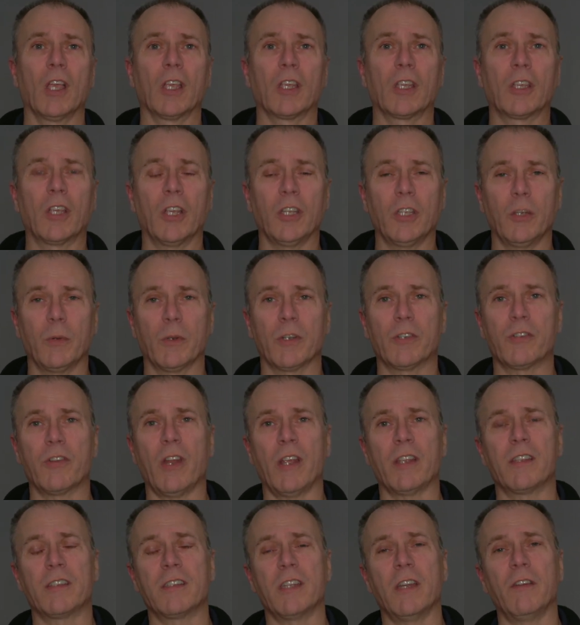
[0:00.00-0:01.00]
can you
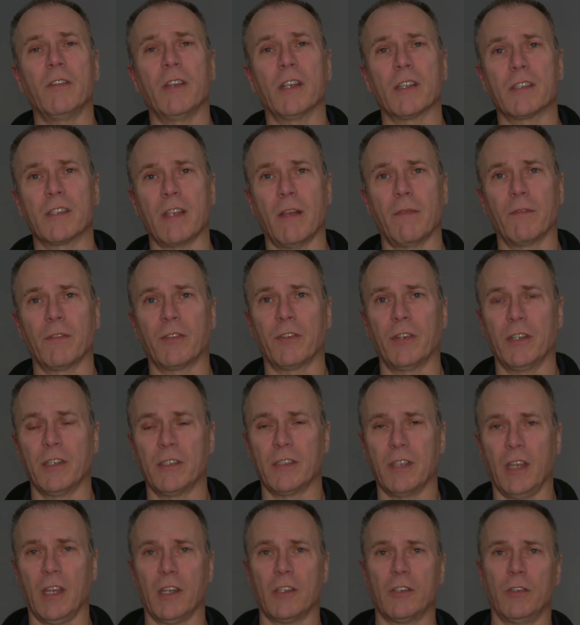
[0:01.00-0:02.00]
address Sirius
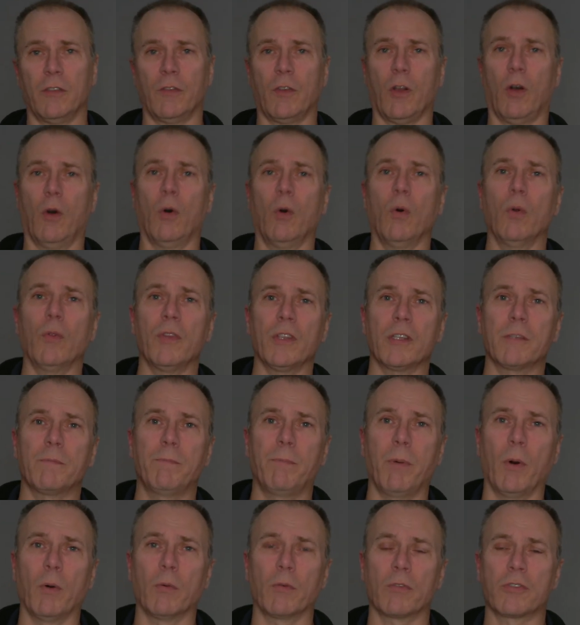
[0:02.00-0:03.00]
736? You've got all this
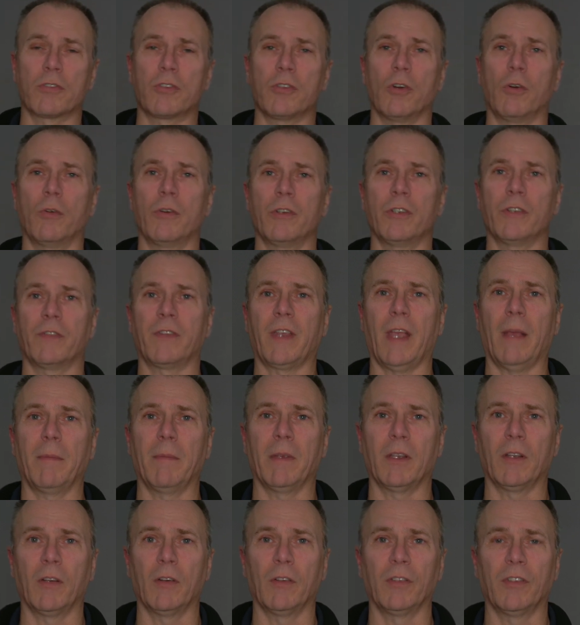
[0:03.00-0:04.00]
bulk storage of
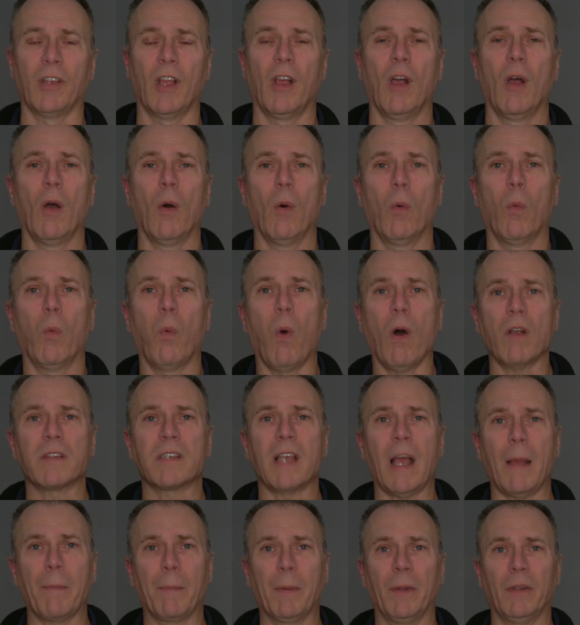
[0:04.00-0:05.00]
chemicals. What
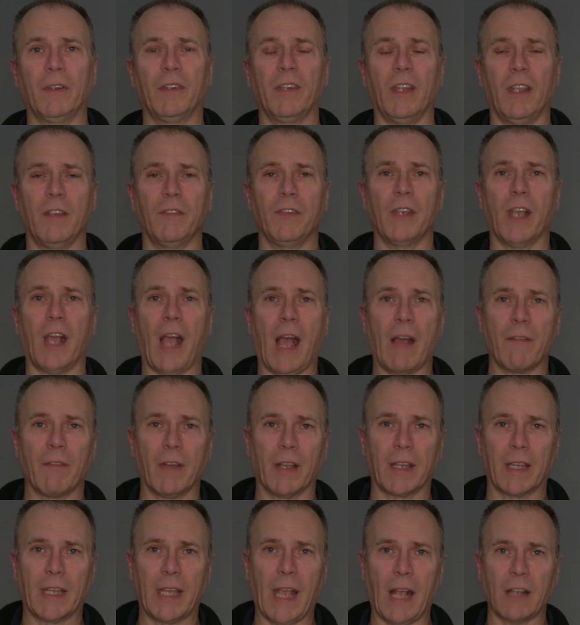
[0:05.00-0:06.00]
happens if you have
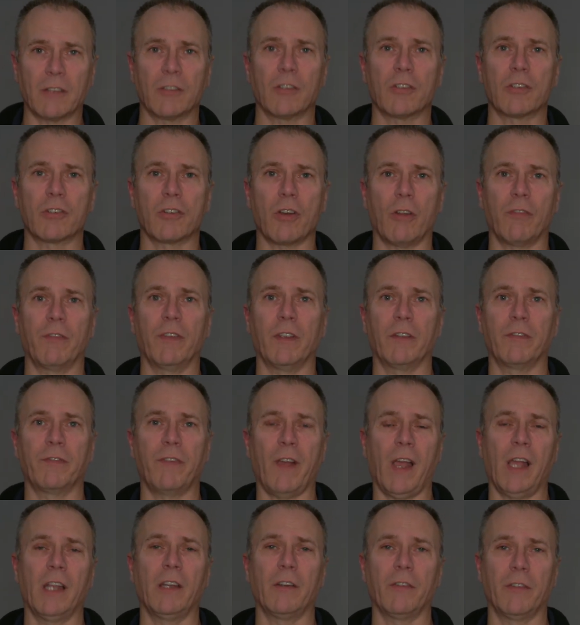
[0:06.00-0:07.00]
a catastrophic
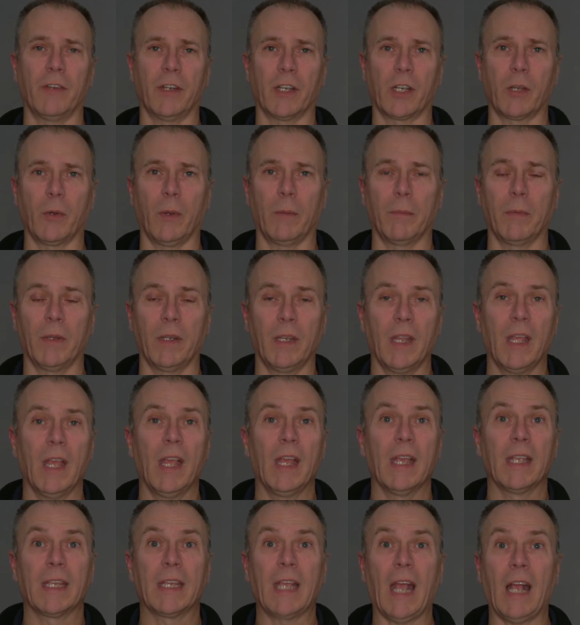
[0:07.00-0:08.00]
failure of the equipment?
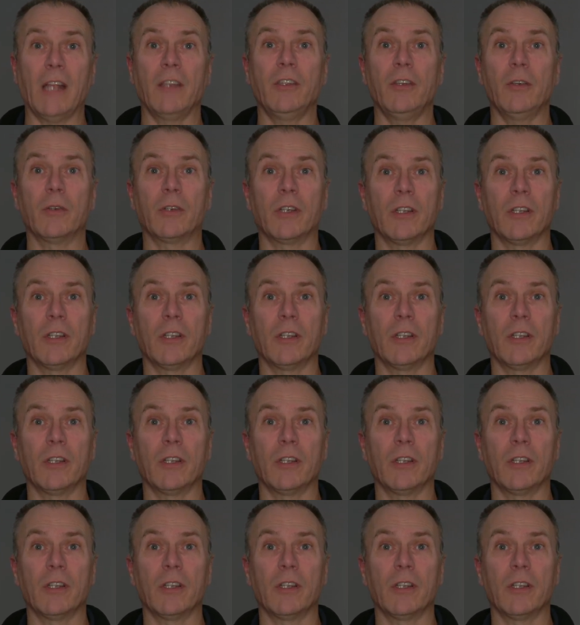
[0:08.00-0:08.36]
Can you